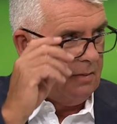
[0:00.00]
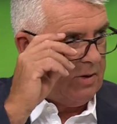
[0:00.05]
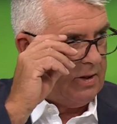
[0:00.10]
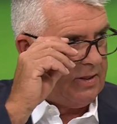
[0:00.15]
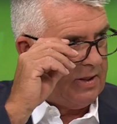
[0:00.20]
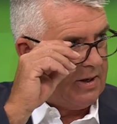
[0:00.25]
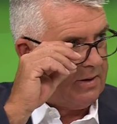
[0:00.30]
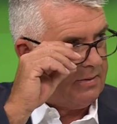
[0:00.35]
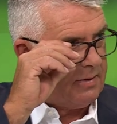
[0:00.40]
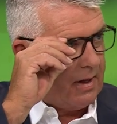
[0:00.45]
I
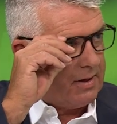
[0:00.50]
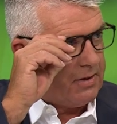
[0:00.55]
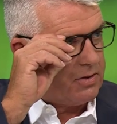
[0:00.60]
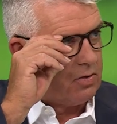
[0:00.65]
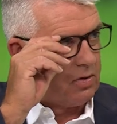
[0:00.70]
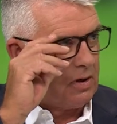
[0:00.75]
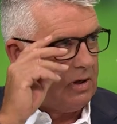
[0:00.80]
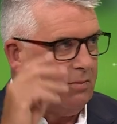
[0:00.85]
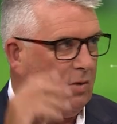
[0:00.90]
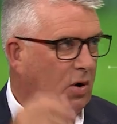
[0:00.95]
mean, they
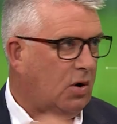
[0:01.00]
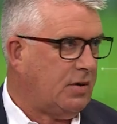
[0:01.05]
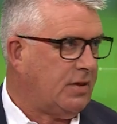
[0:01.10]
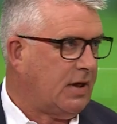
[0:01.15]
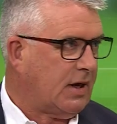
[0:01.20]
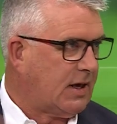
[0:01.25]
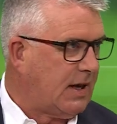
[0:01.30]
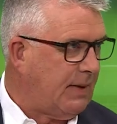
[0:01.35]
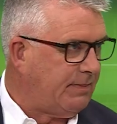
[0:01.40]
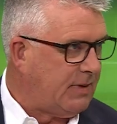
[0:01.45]
took him on,
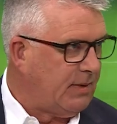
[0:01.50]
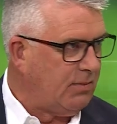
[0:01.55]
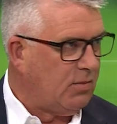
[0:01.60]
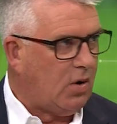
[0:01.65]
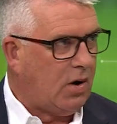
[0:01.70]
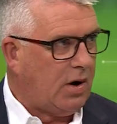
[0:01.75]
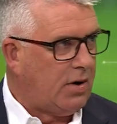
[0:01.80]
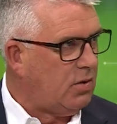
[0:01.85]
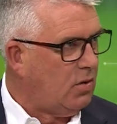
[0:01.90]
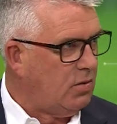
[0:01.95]
they kept him
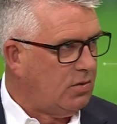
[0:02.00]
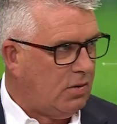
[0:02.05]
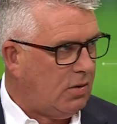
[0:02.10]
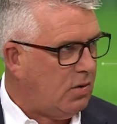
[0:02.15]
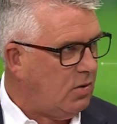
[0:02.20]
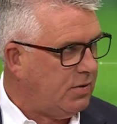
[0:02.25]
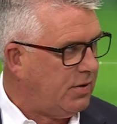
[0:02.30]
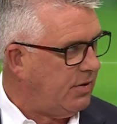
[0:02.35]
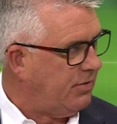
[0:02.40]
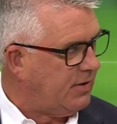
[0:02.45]
wide,
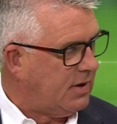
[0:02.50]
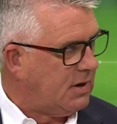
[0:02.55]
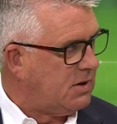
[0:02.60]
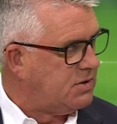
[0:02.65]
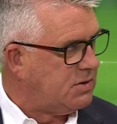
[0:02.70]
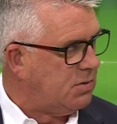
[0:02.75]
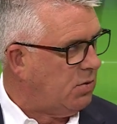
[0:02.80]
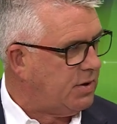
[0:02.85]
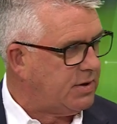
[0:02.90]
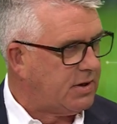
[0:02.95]
all the
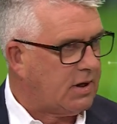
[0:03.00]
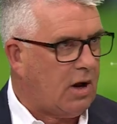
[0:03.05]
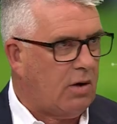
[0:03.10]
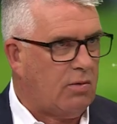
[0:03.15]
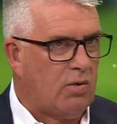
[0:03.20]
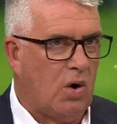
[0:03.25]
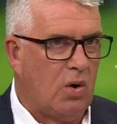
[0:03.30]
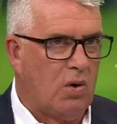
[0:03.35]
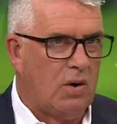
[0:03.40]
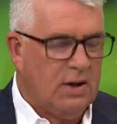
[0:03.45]
things you want to go
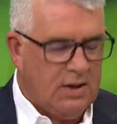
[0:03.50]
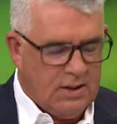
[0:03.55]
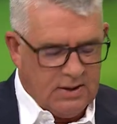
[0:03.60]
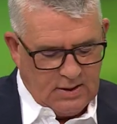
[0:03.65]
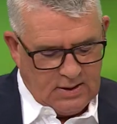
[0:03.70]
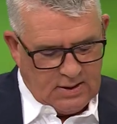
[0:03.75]
wrong.